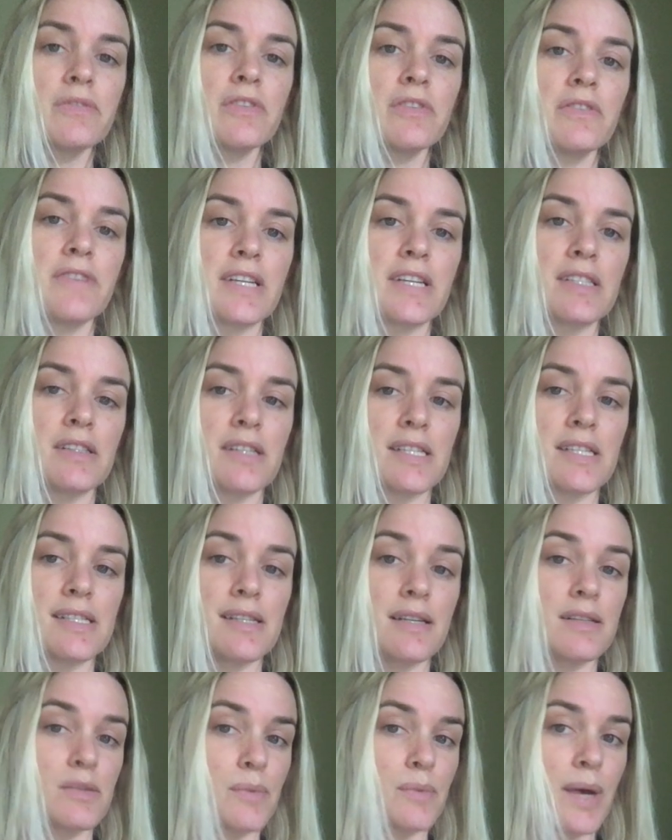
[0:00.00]
Victor to
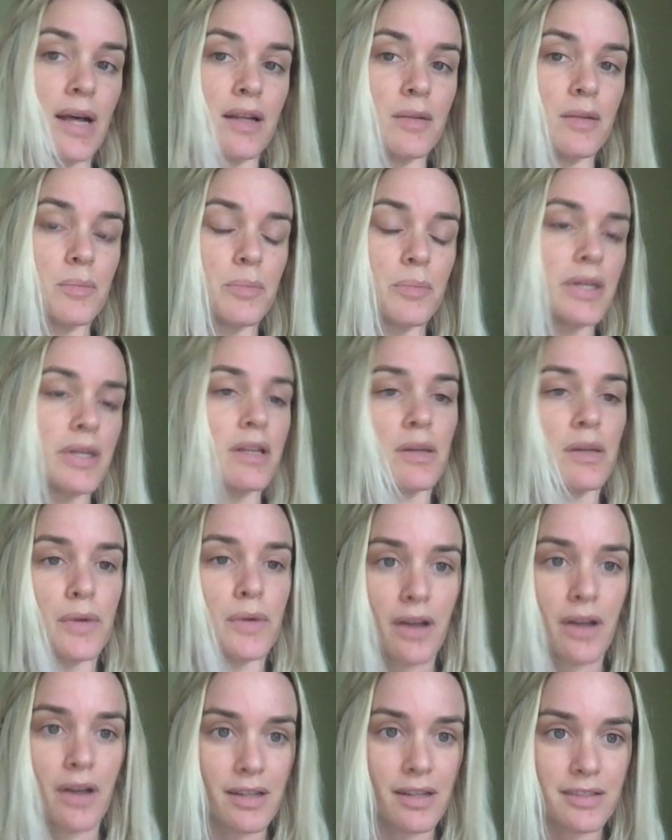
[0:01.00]
sit as well, but he
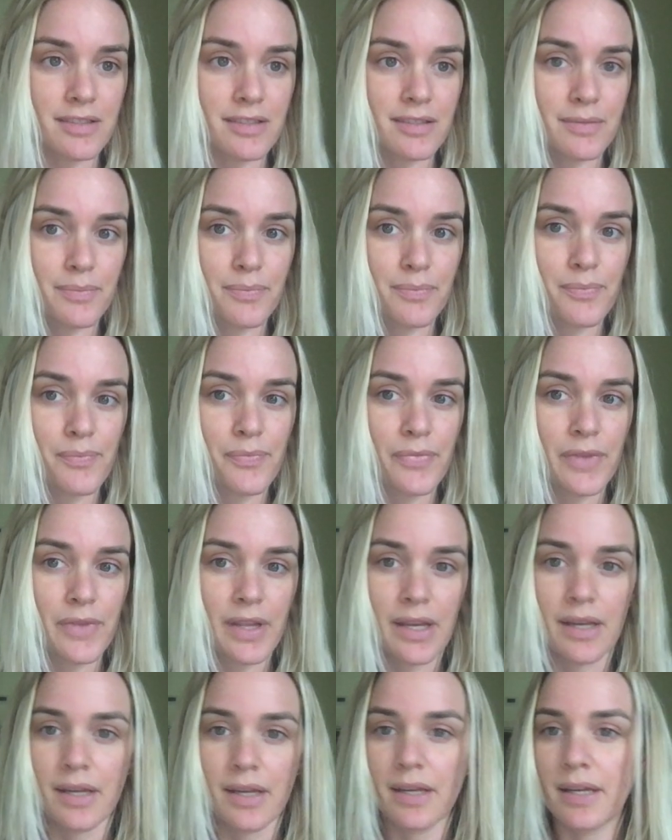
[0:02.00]
would not.
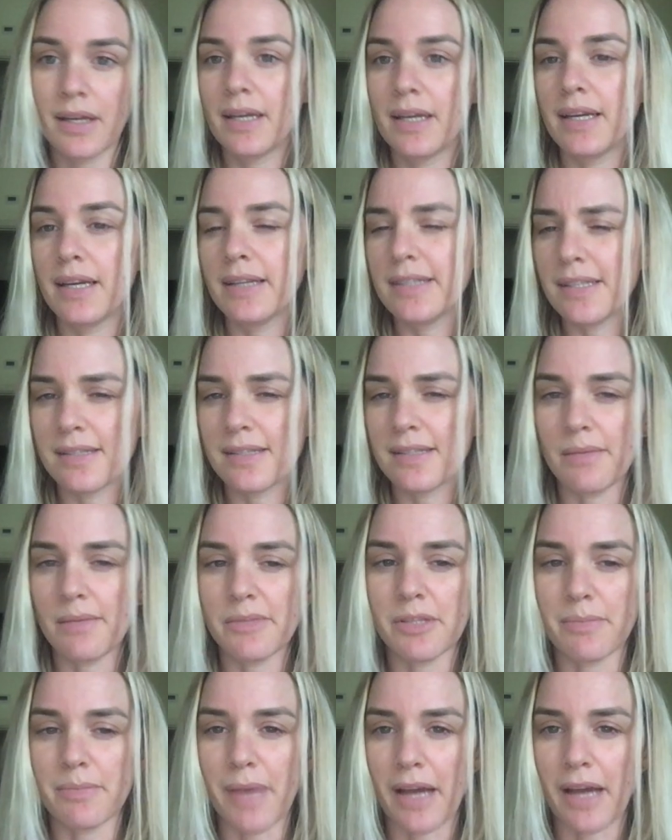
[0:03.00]
It didn't seem
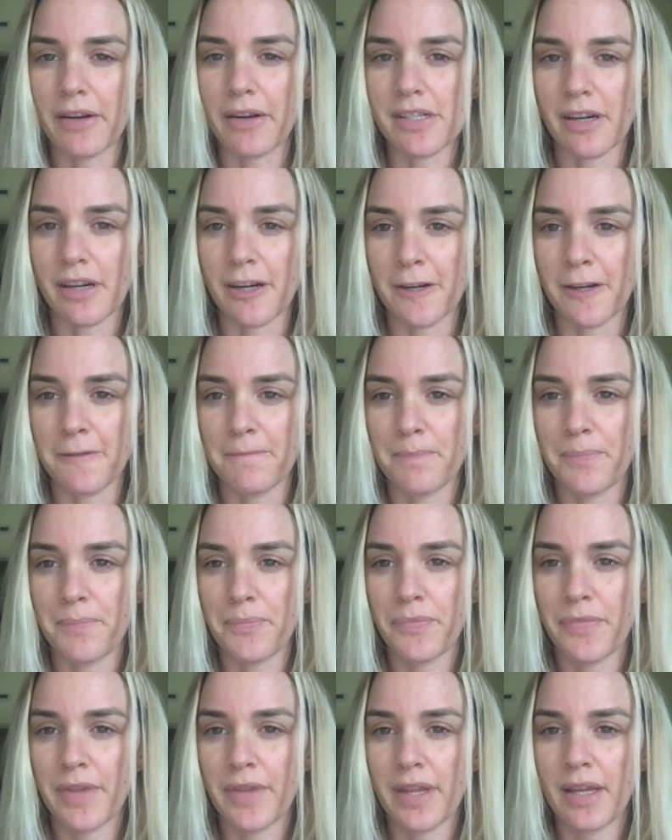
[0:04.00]
to matter to her.
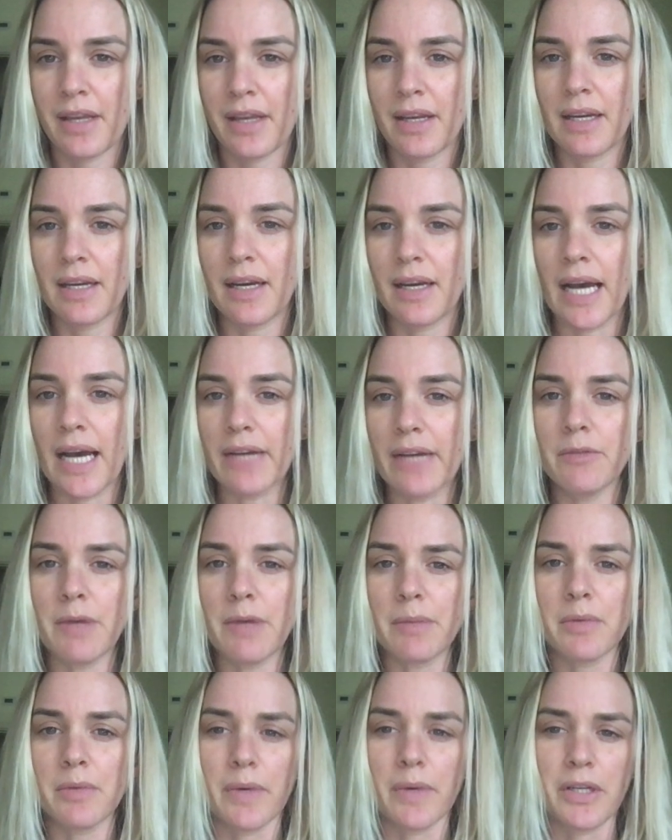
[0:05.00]
I
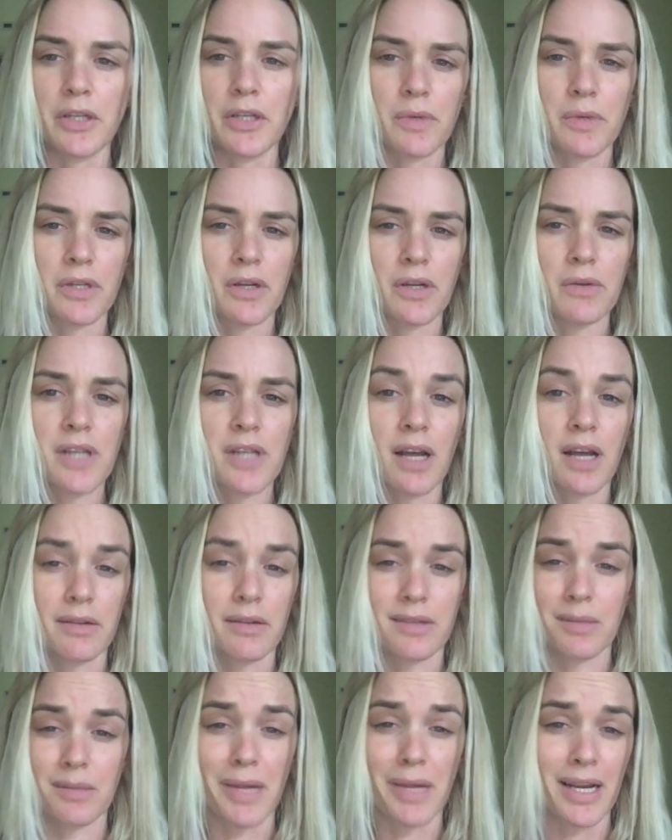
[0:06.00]
remember when you were no
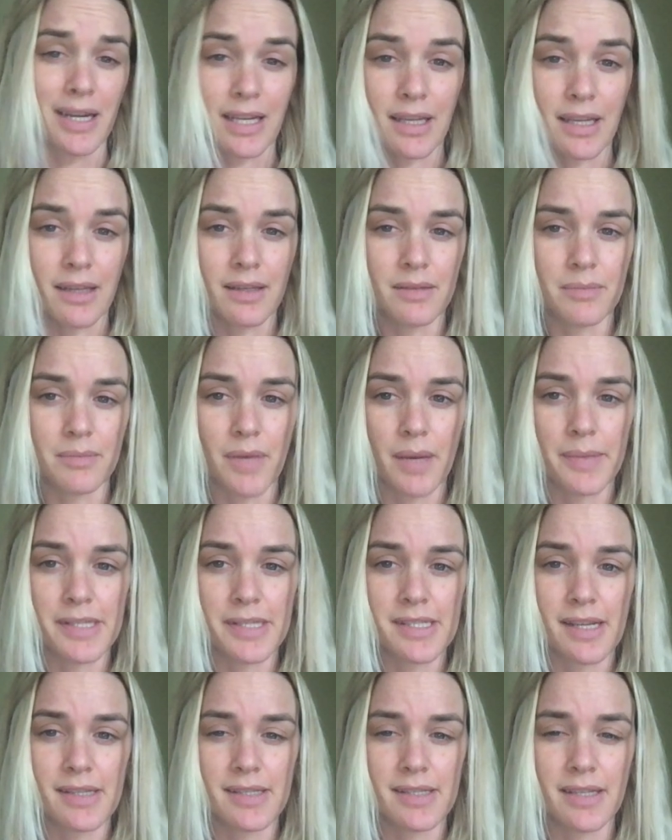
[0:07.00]
taller than my knee, Mama
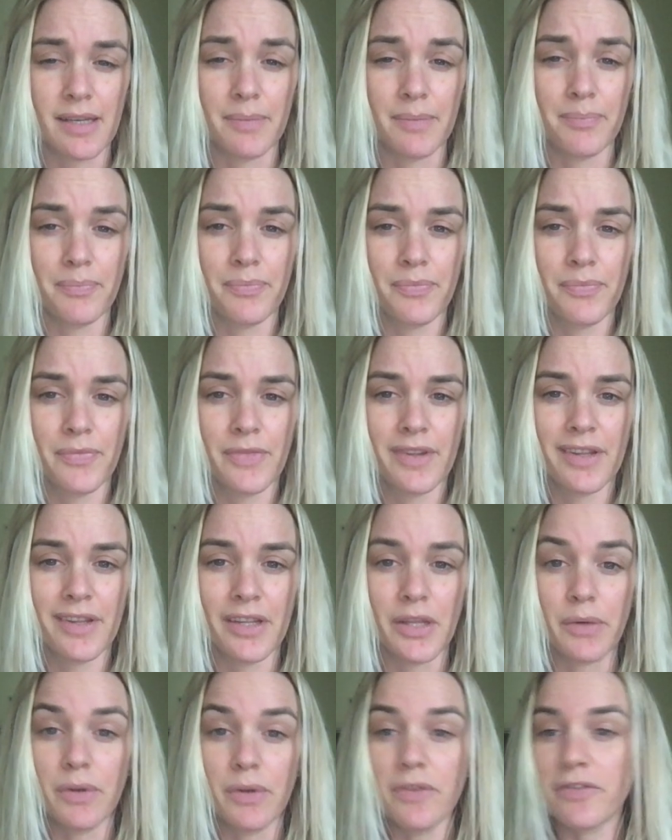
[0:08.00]
said to him.
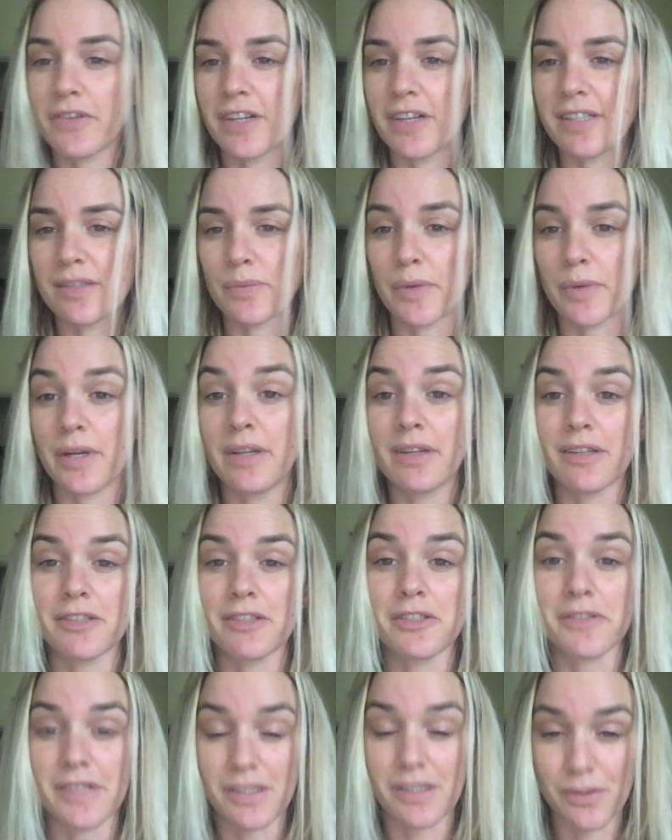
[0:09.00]
You and Fritz were in
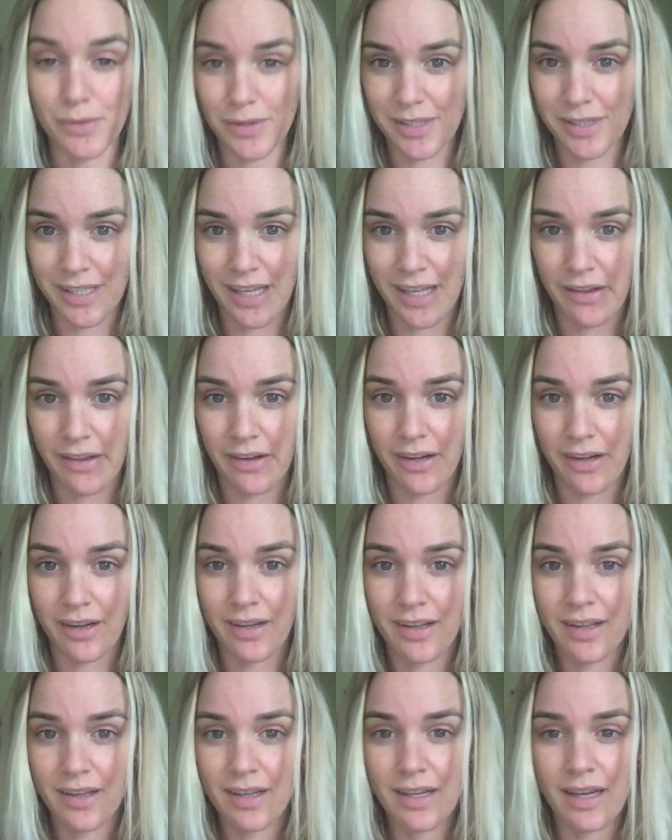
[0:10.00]
nursery school together,
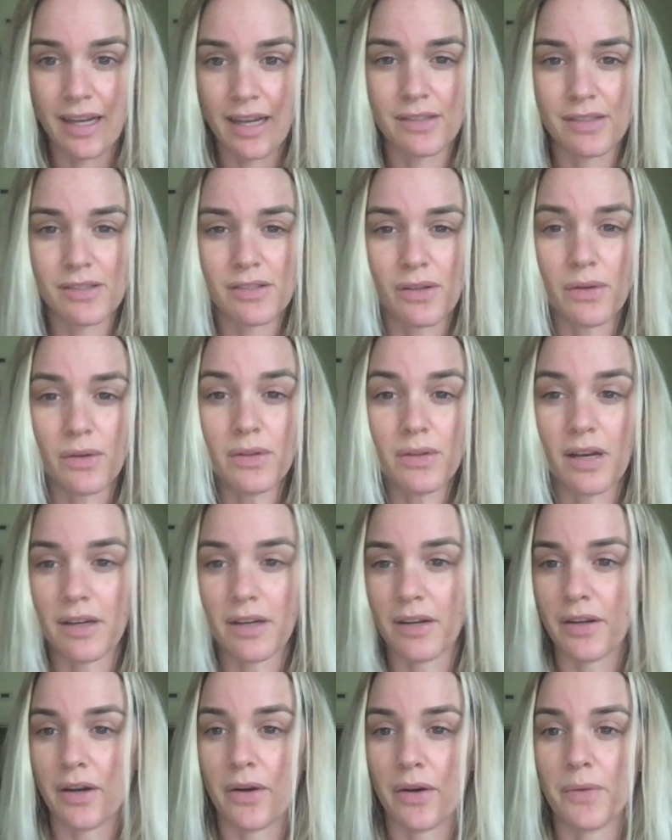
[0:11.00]
and so long
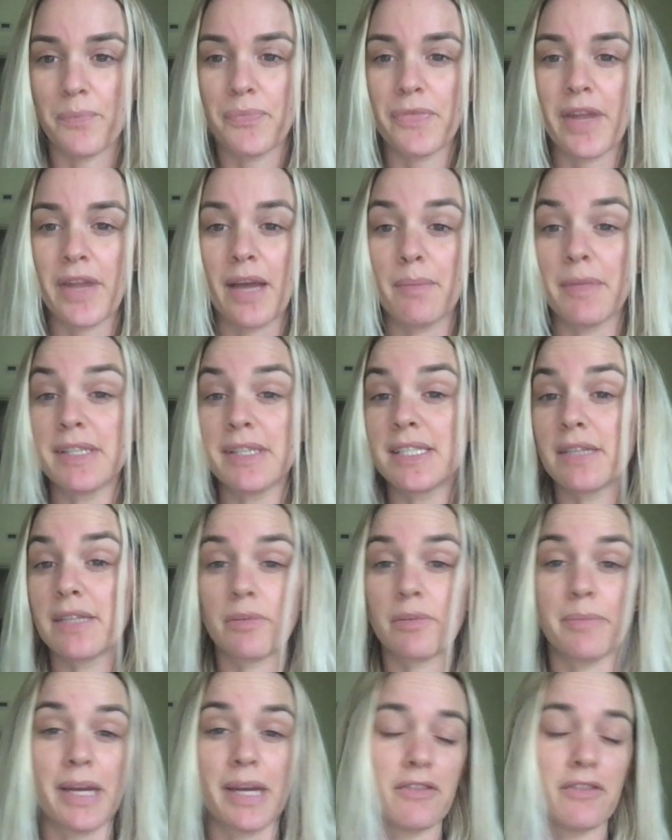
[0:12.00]
ago, and must have
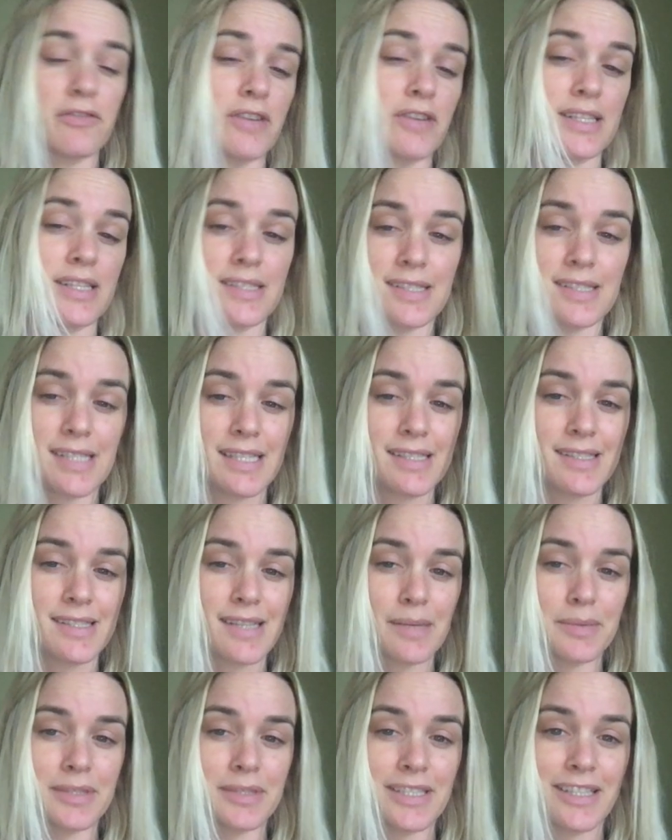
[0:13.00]
remained friends since,
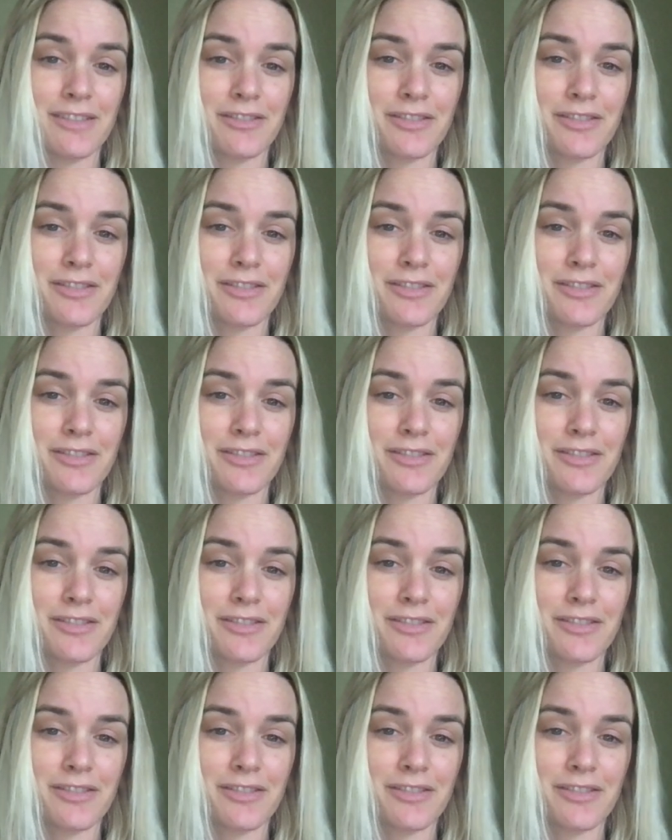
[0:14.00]
I believe.